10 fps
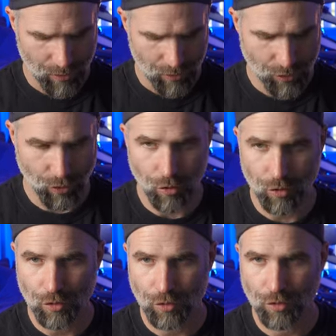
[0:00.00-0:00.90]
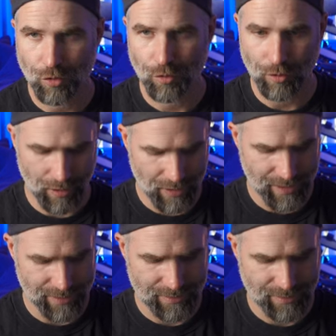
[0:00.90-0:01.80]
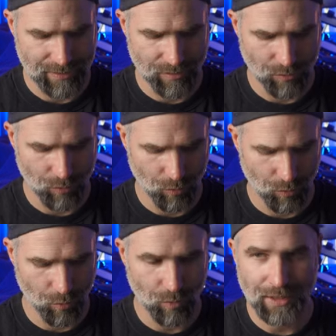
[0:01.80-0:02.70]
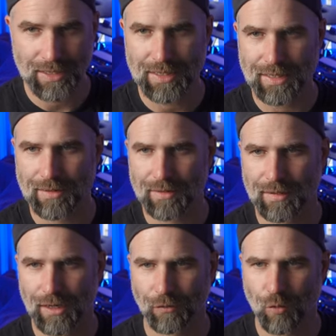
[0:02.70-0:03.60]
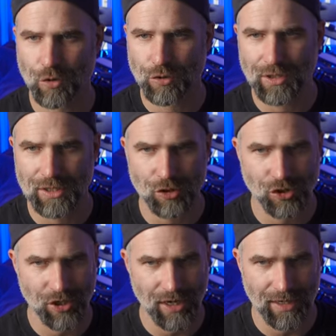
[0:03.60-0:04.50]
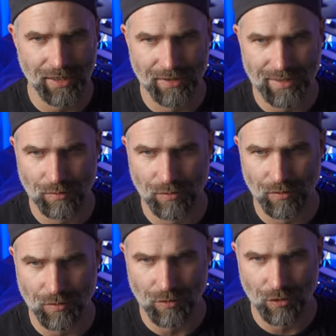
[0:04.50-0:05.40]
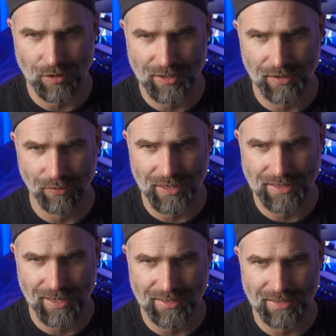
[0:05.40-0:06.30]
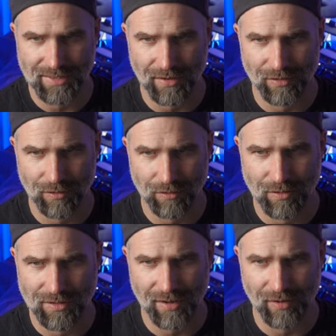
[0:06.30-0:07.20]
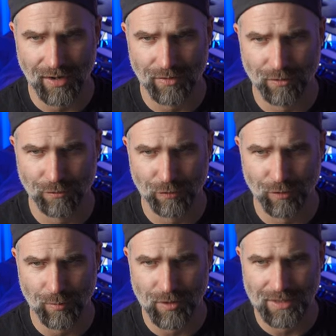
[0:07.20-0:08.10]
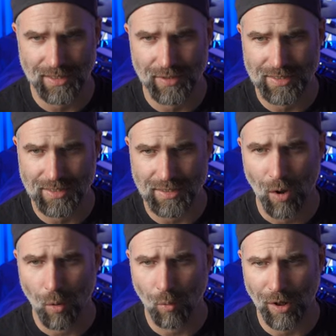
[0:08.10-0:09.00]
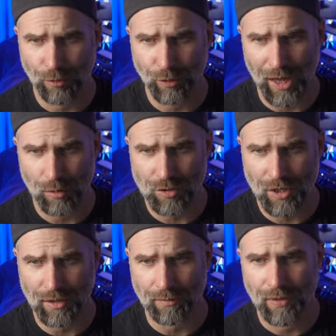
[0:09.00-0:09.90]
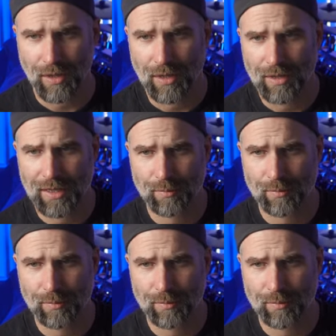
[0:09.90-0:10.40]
Chocolate wheat, and of course you need to check it out. So you can see this has seven hundred fifty E B C, this is one thousand E